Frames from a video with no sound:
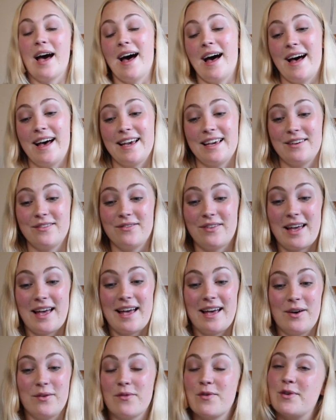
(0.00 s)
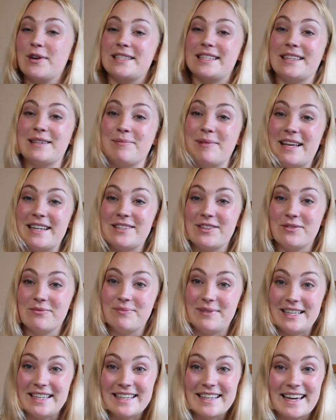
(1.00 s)
I've of course had the pleasure of
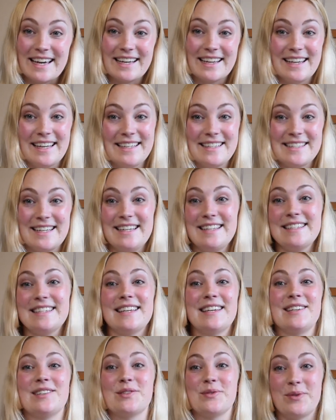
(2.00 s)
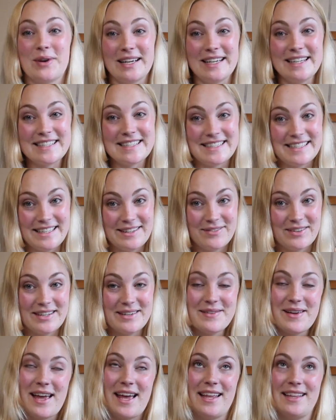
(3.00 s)
being at Clydeside twice even
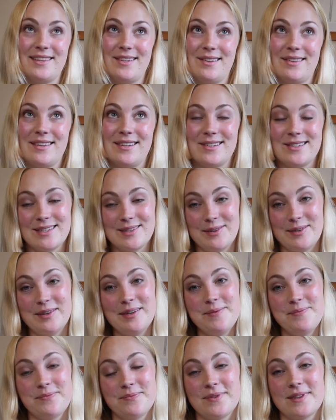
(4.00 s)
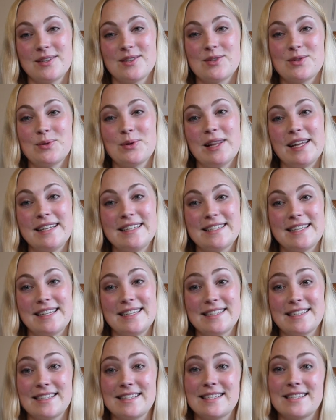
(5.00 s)
and on their tour. So Clydeside
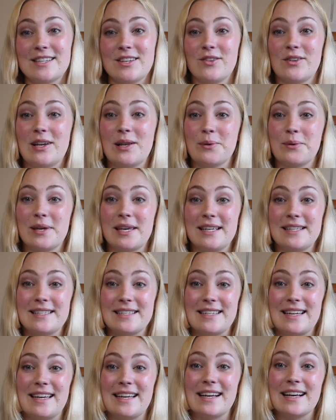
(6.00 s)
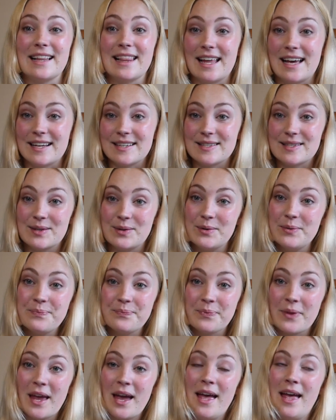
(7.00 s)
is a distillery located in Glasgow.
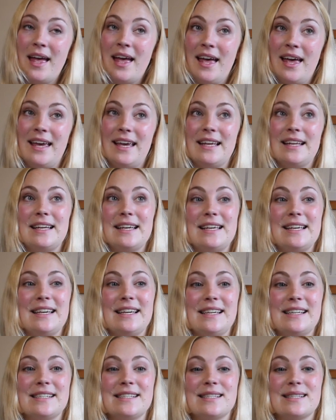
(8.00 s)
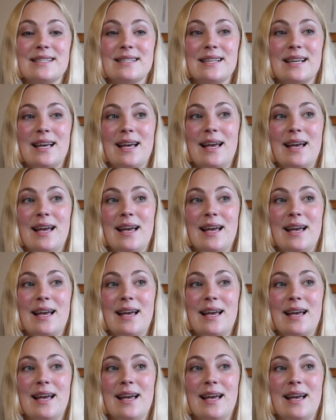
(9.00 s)
It is